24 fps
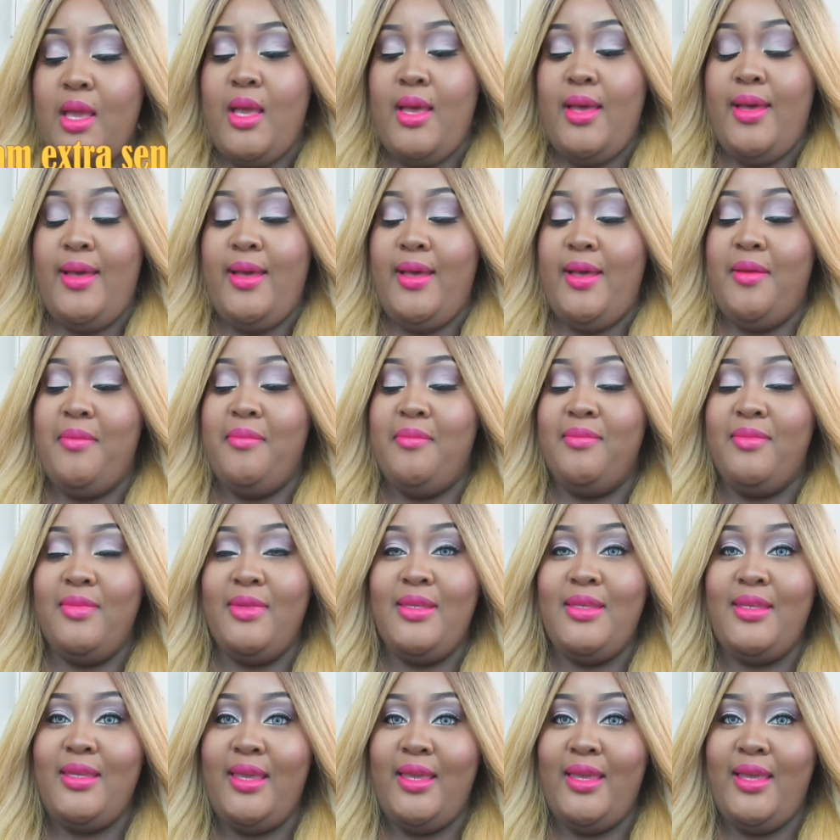um,
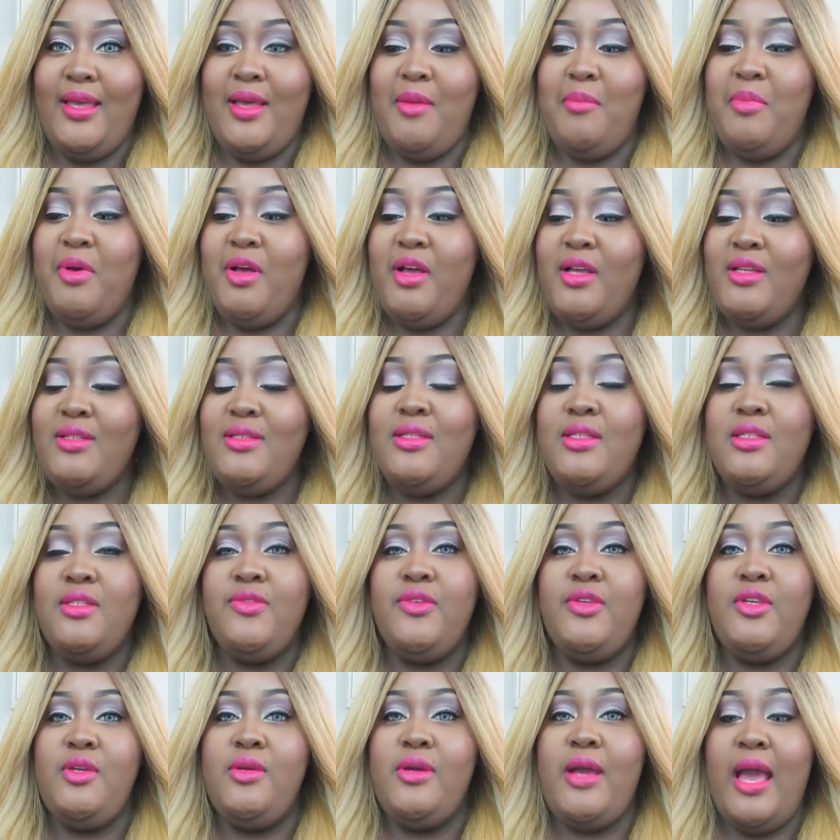yeah but just
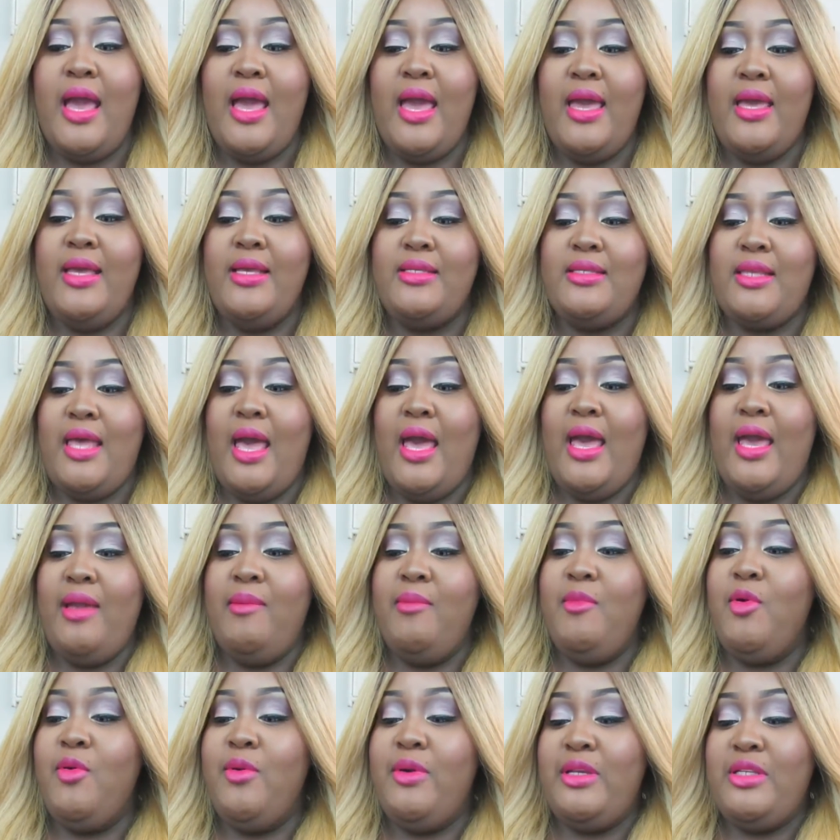for you guys
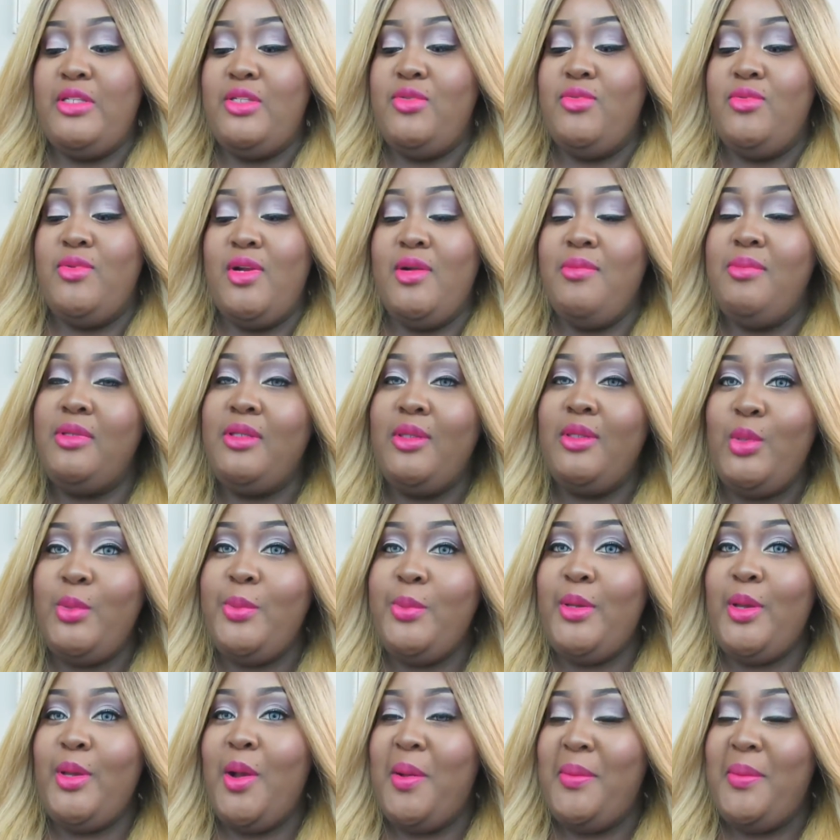I'm going to rub a little
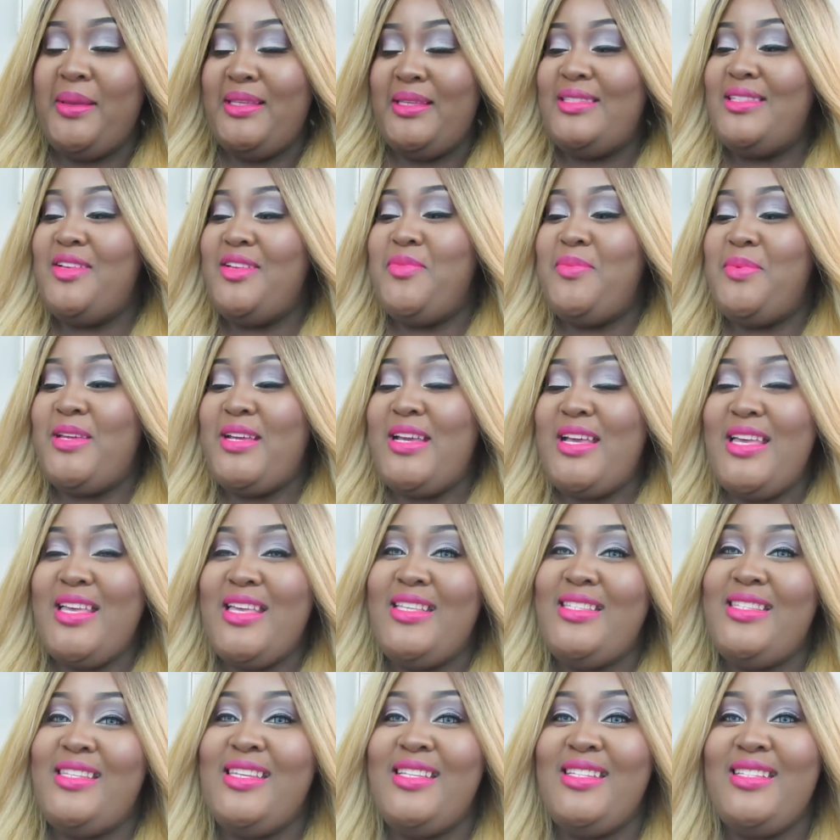bit on myself
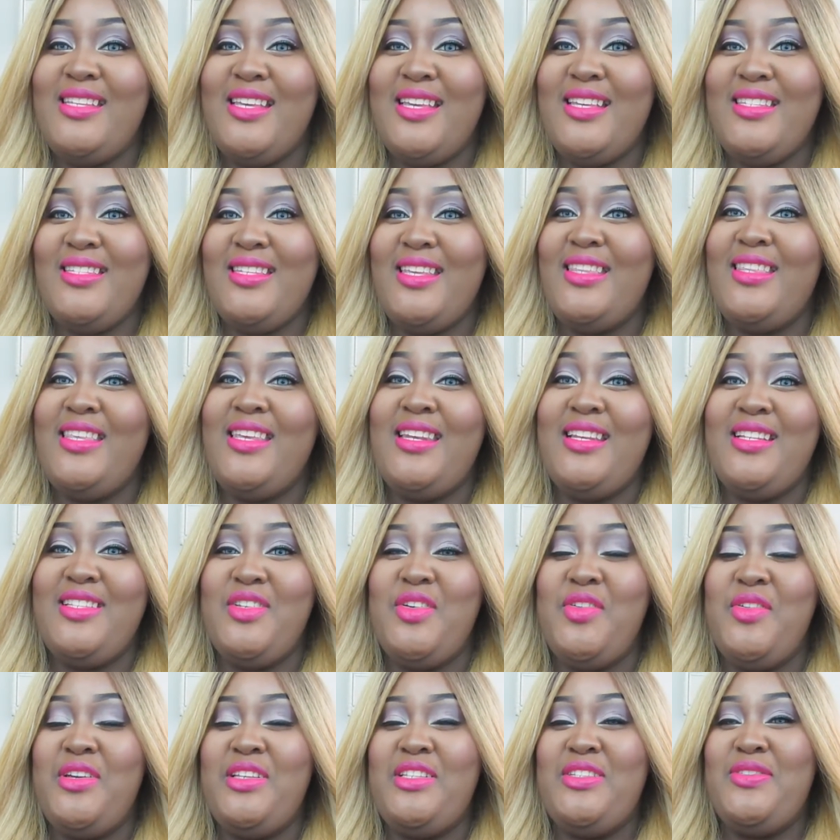because it does say that it's
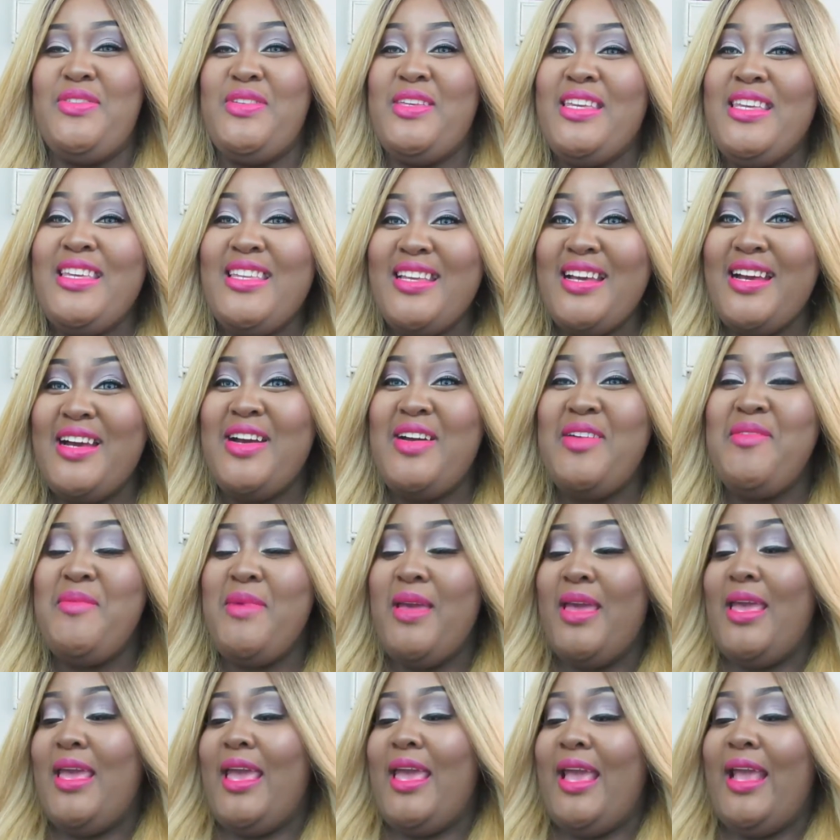going to heat up
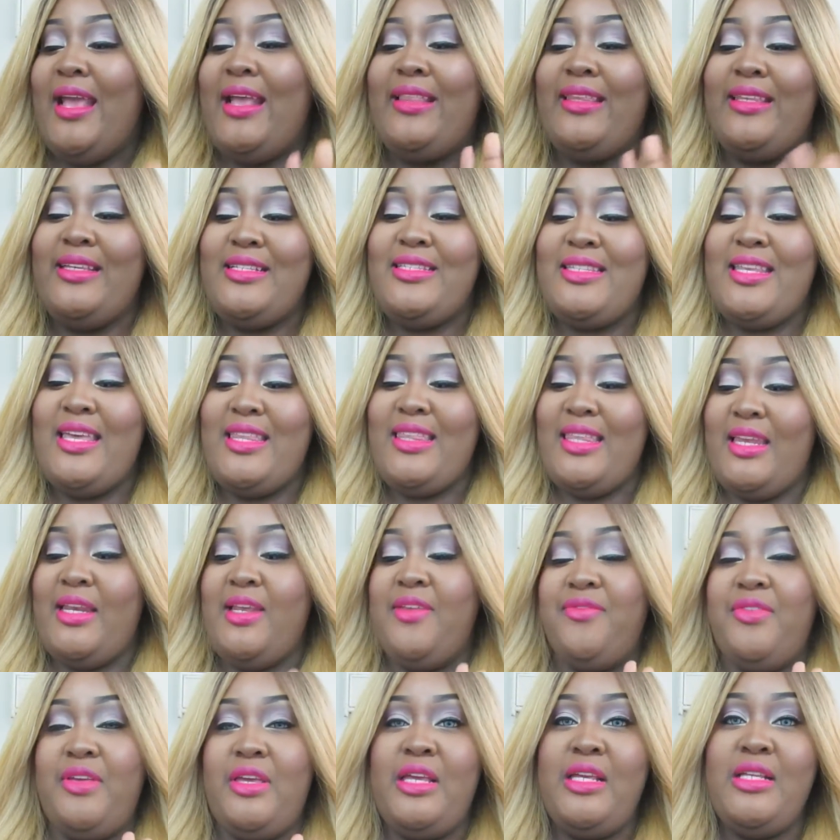and they say that
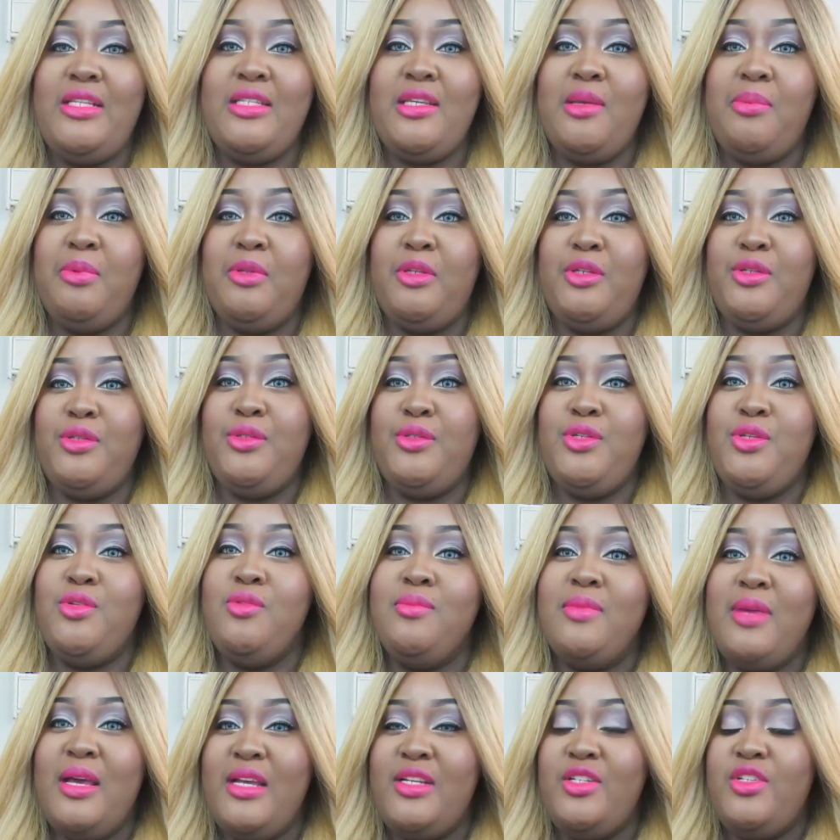if it heats up a little too
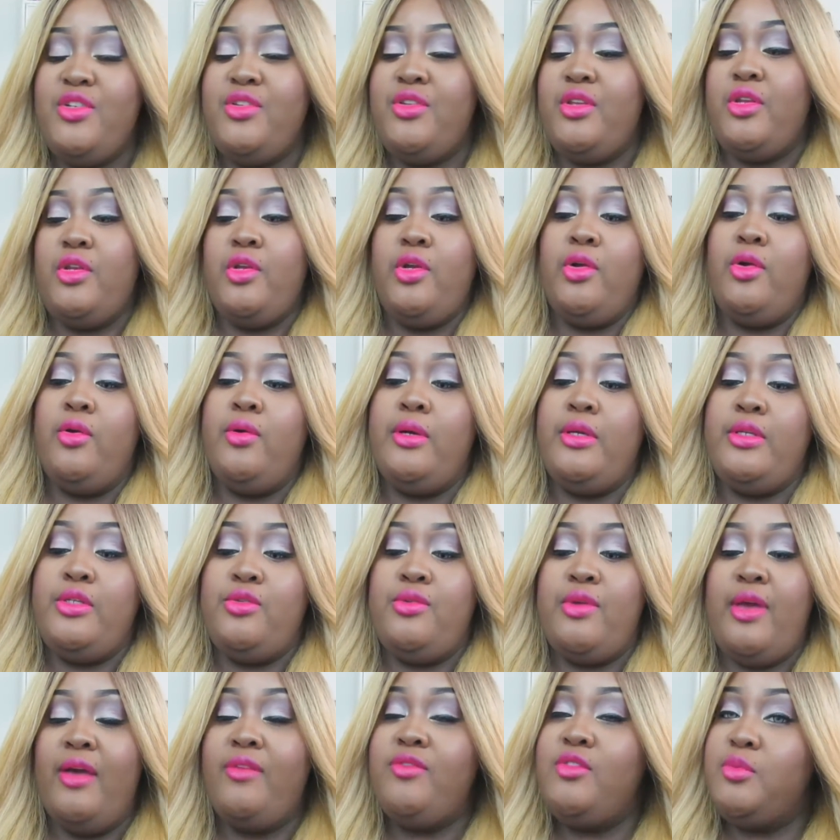much then you're going
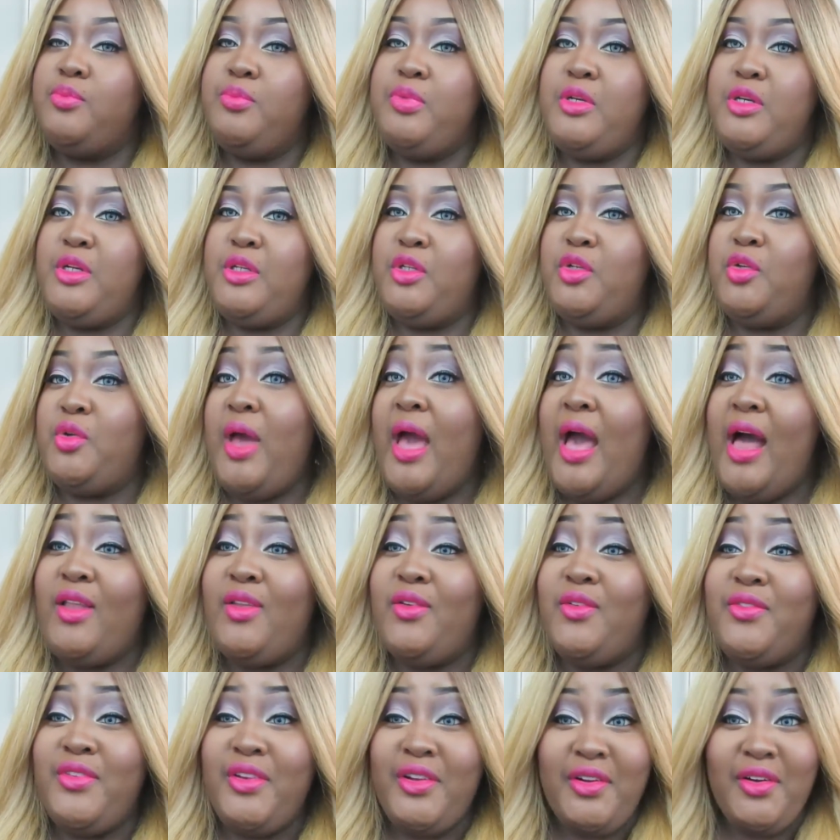to have to put a little
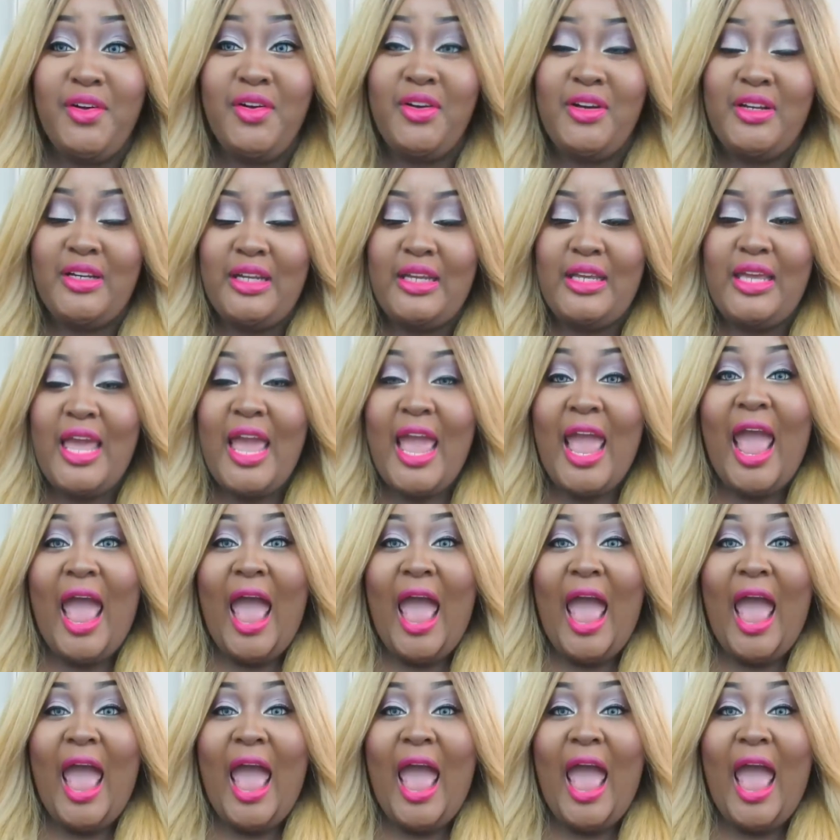aloe vera on it